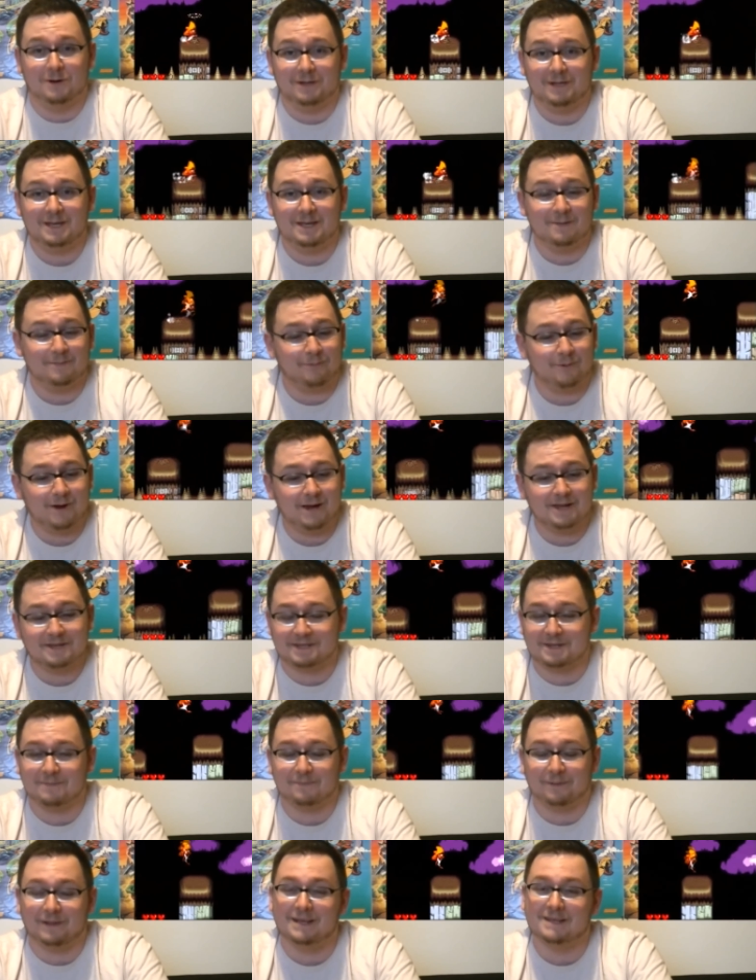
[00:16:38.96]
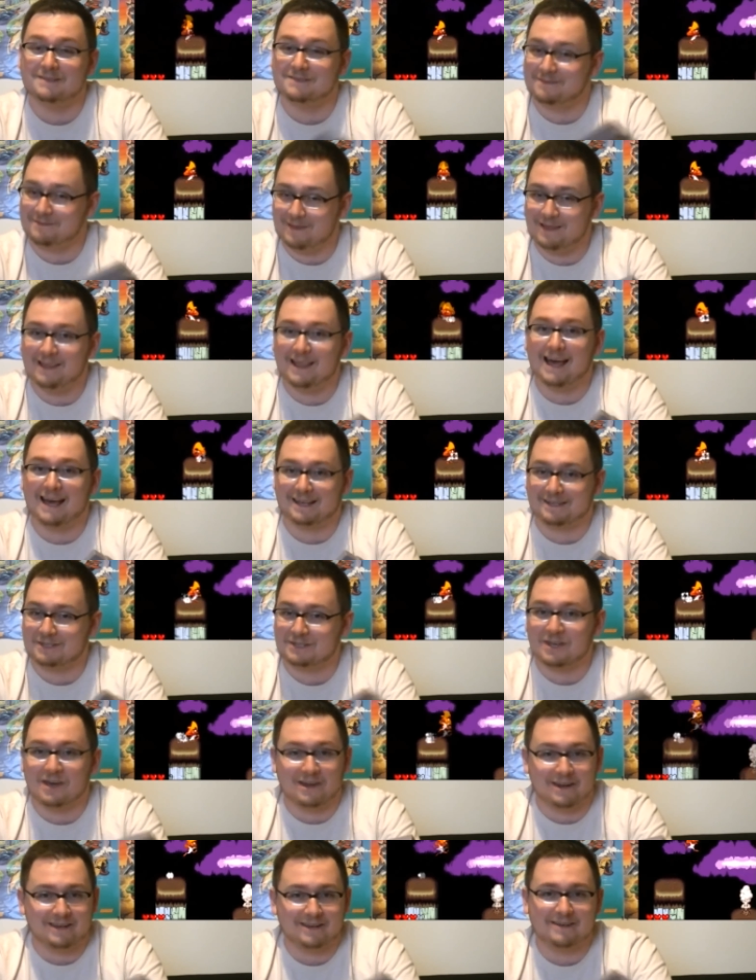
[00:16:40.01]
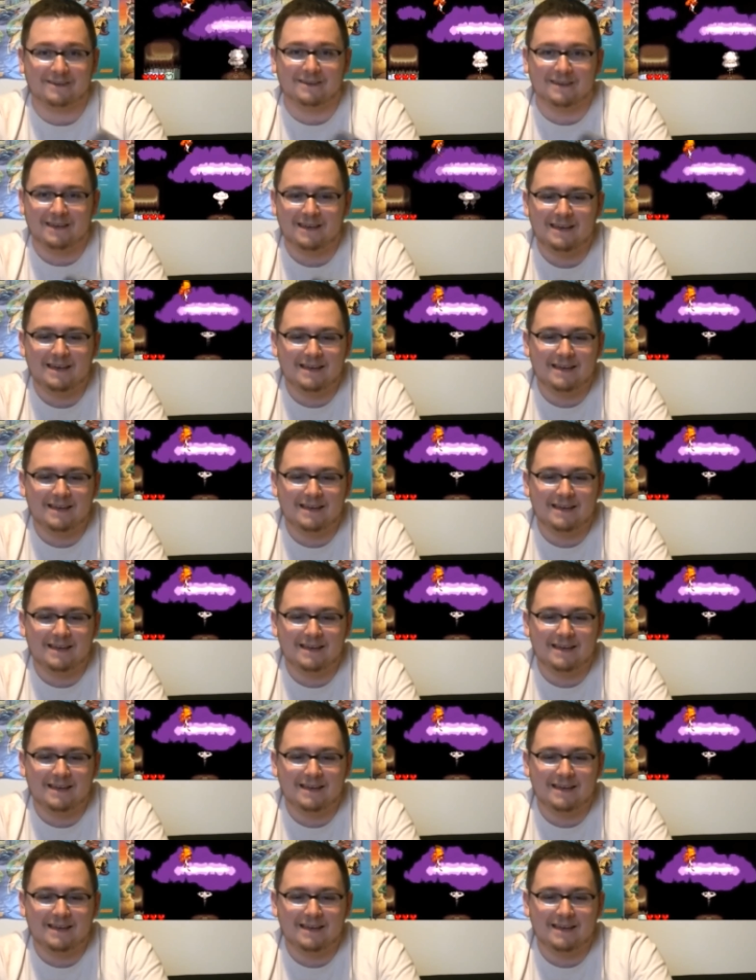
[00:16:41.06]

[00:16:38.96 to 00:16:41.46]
really impressed. It plays like Sonic.